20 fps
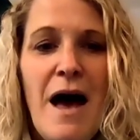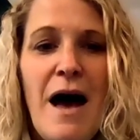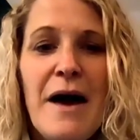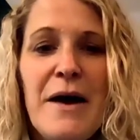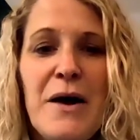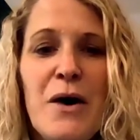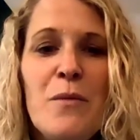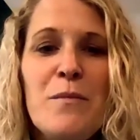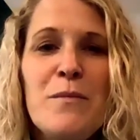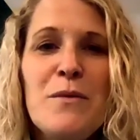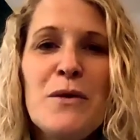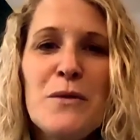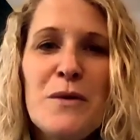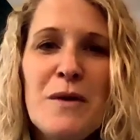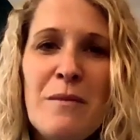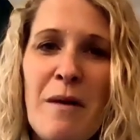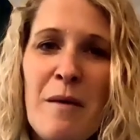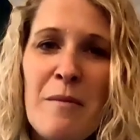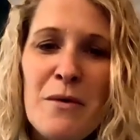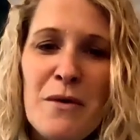I hope you'll
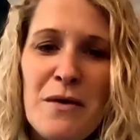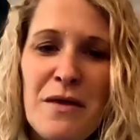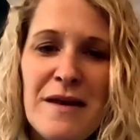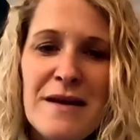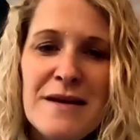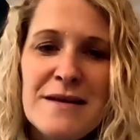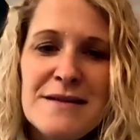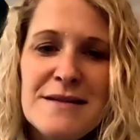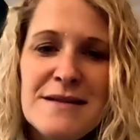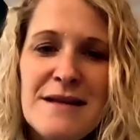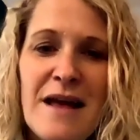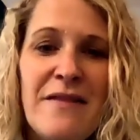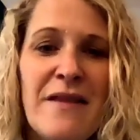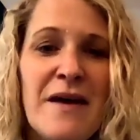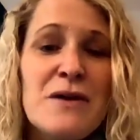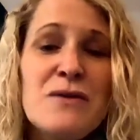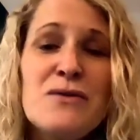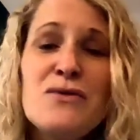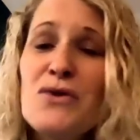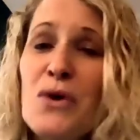remember these and that
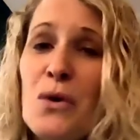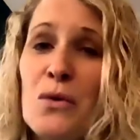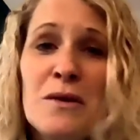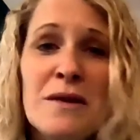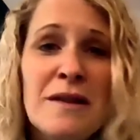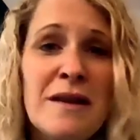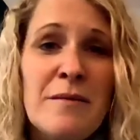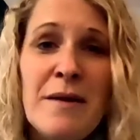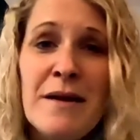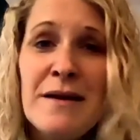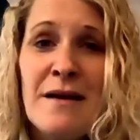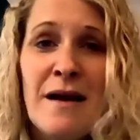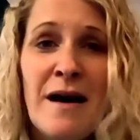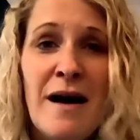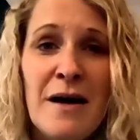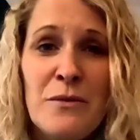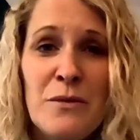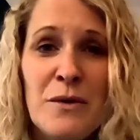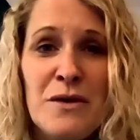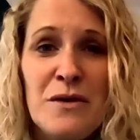you don't limit
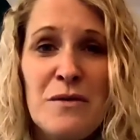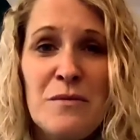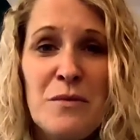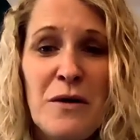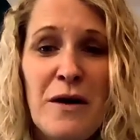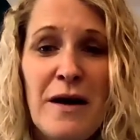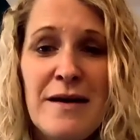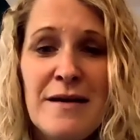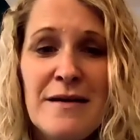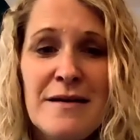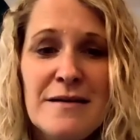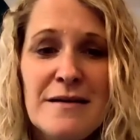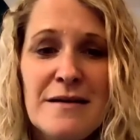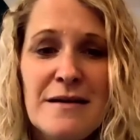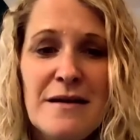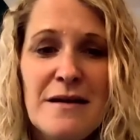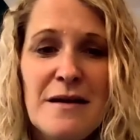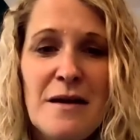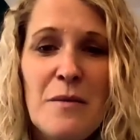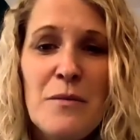God when you pray.
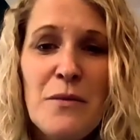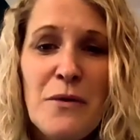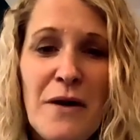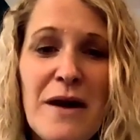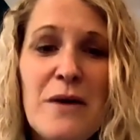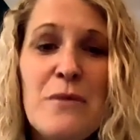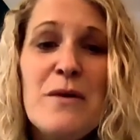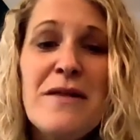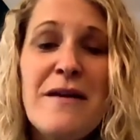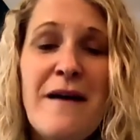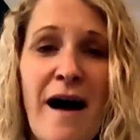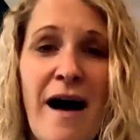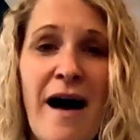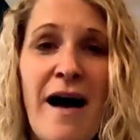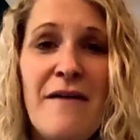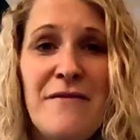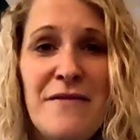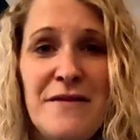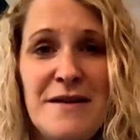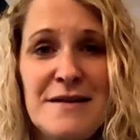Pray with
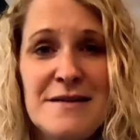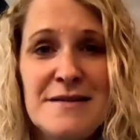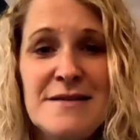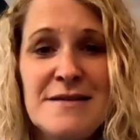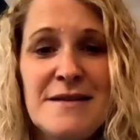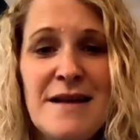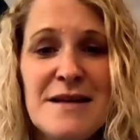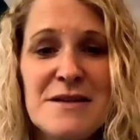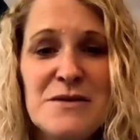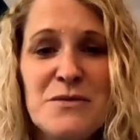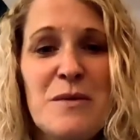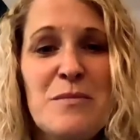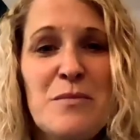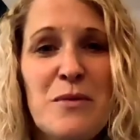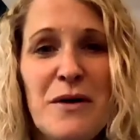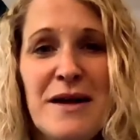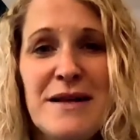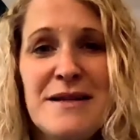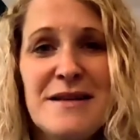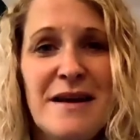confidence as we
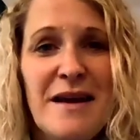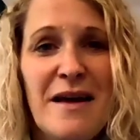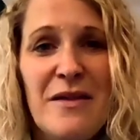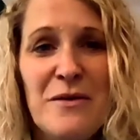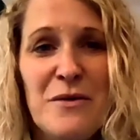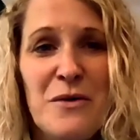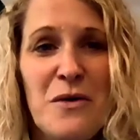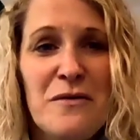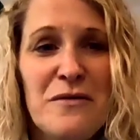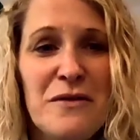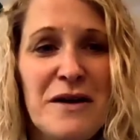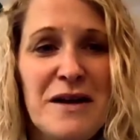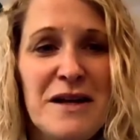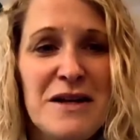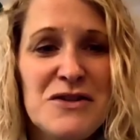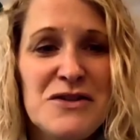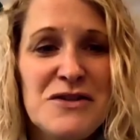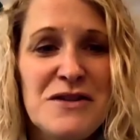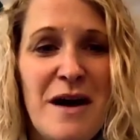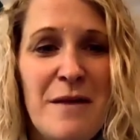pray together over
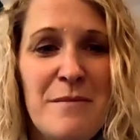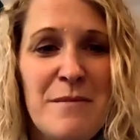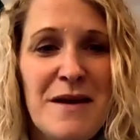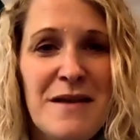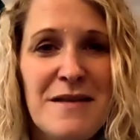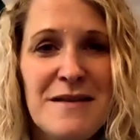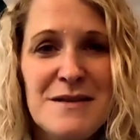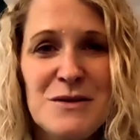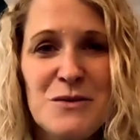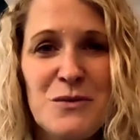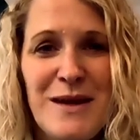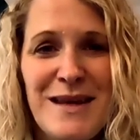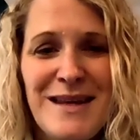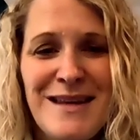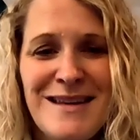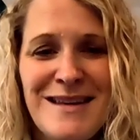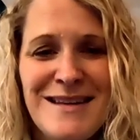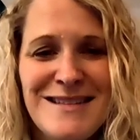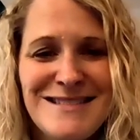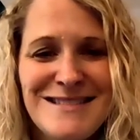each topic this week.